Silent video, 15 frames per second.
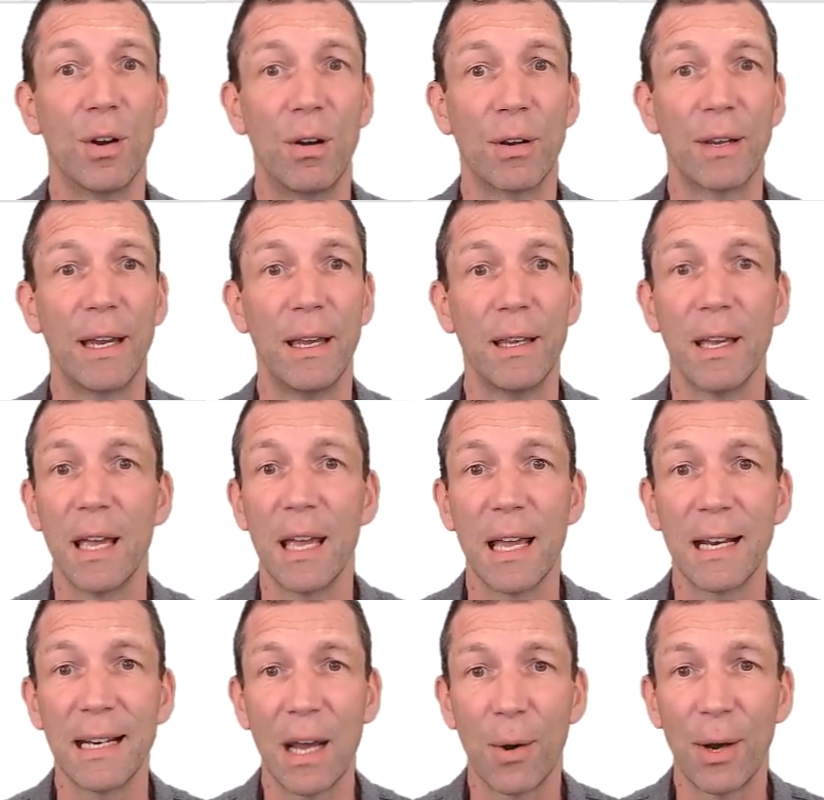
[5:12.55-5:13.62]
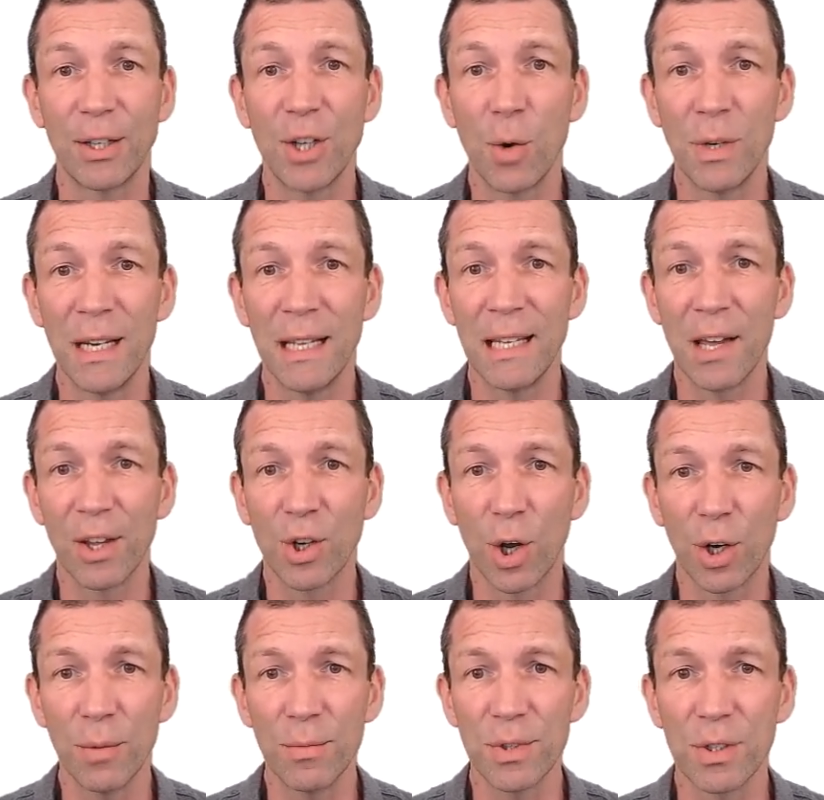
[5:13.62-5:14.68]
Okay, now I don't need the other
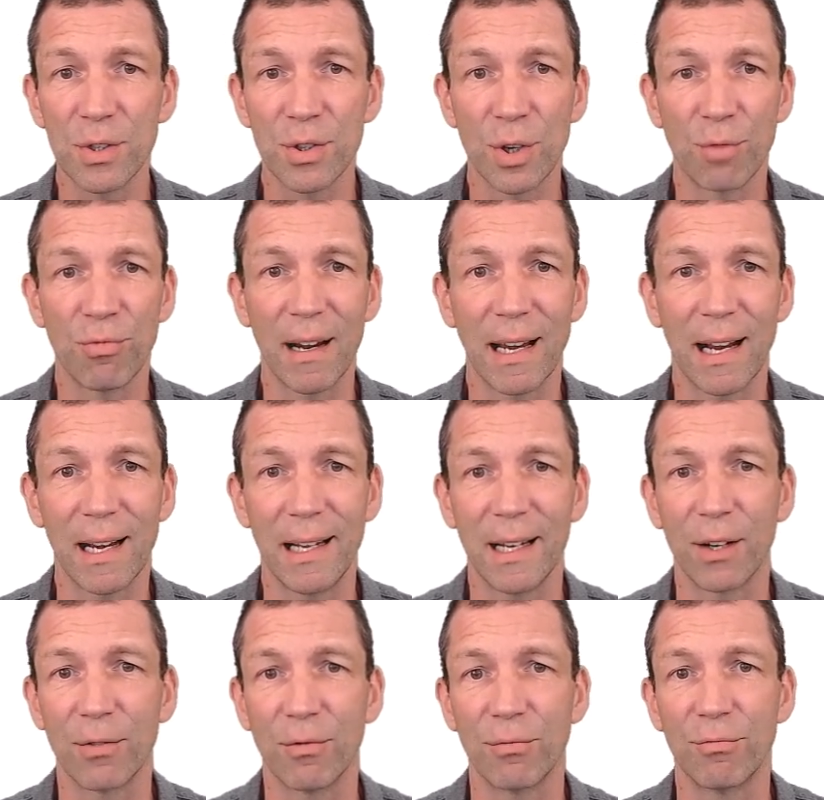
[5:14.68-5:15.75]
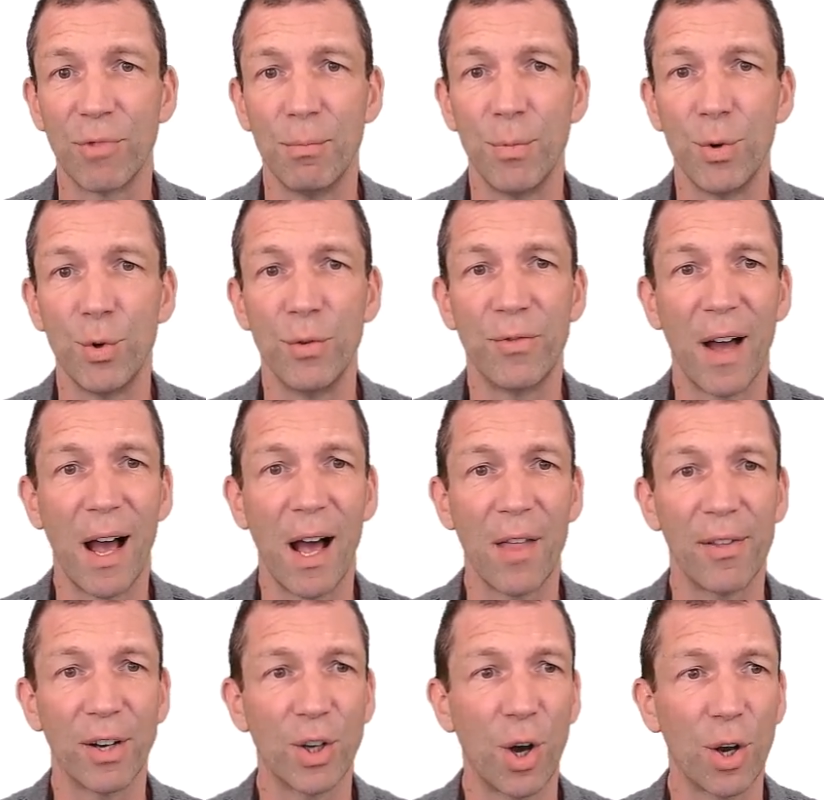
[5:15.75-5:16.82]
columns, so right click, remove
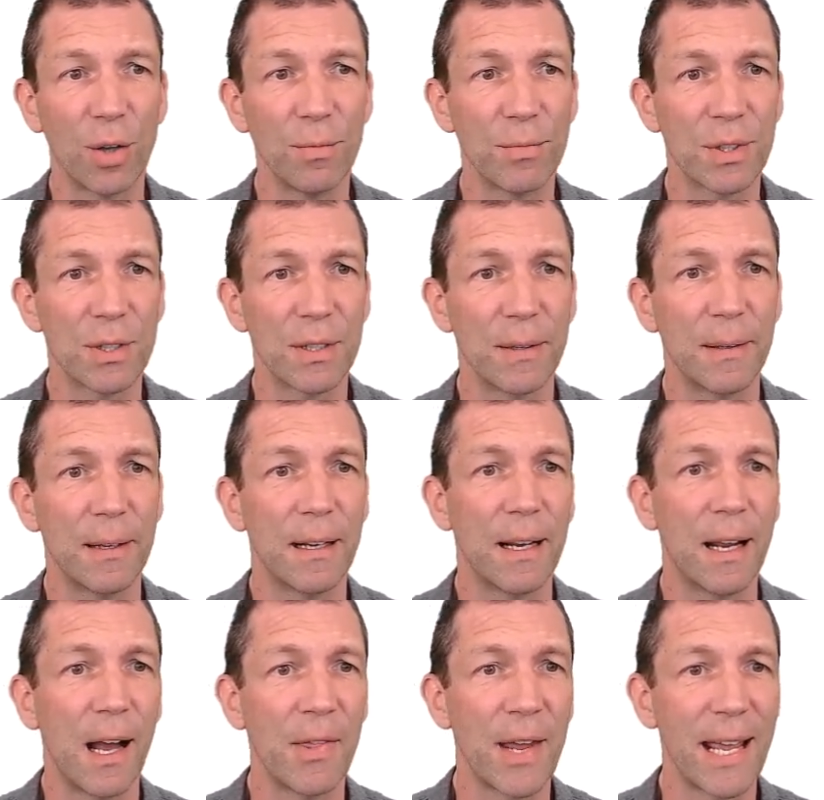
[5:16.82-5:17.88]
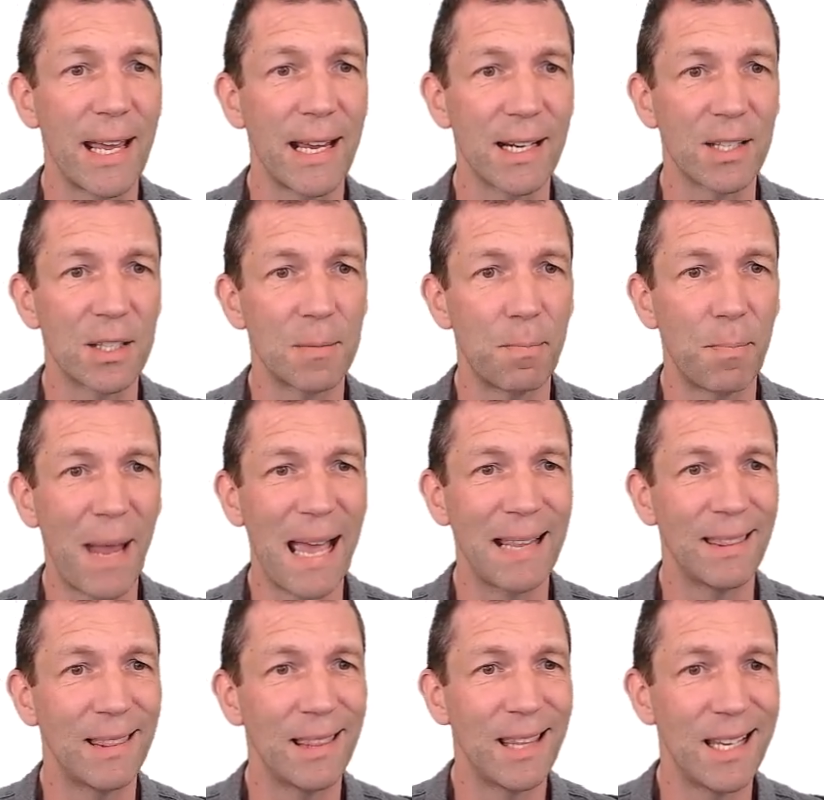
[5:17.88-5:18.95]
other columns, and then I
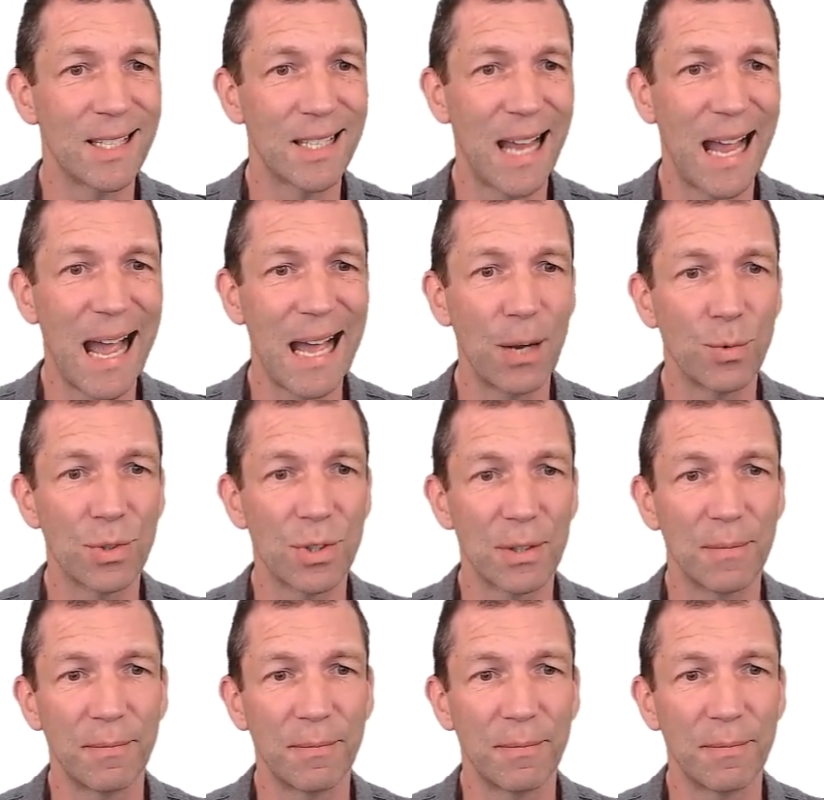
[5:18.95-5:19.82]
expand this out.